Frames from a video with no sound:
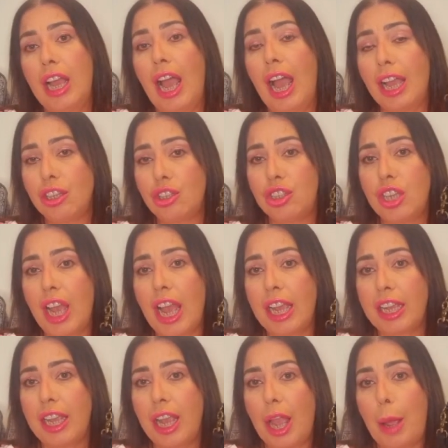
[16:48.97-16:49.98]

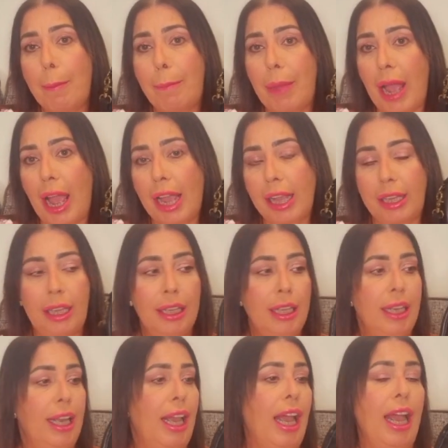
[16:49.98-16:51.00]
hashtag bag,
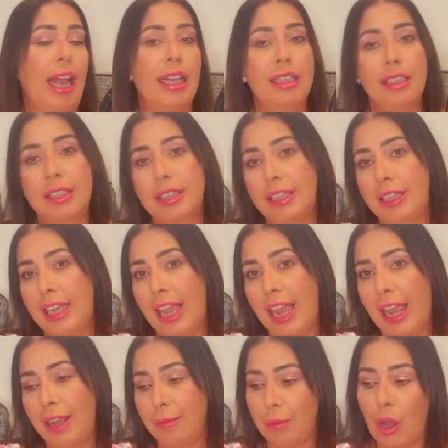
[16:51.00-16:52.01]
and
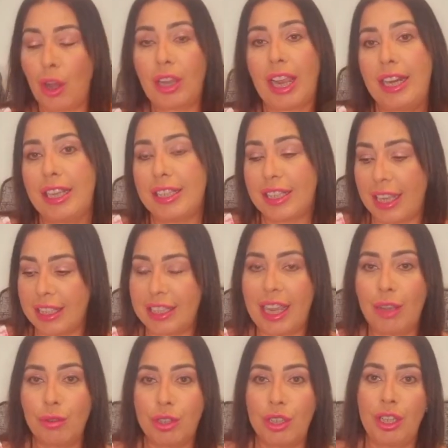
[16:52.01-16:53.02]
yeah, I'll get it sent
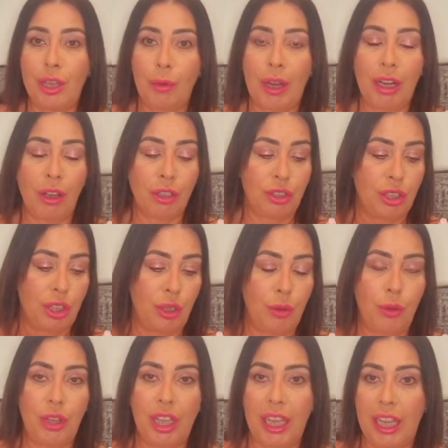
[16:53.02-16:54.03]
out to you when I'll do
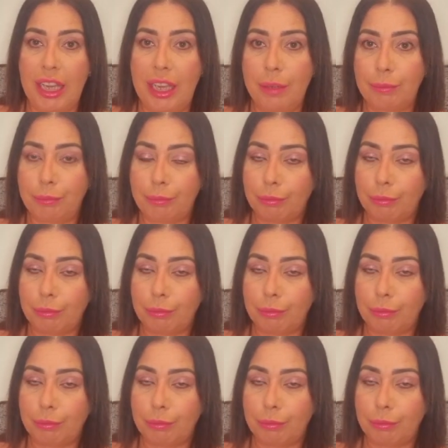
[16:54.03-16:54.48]
the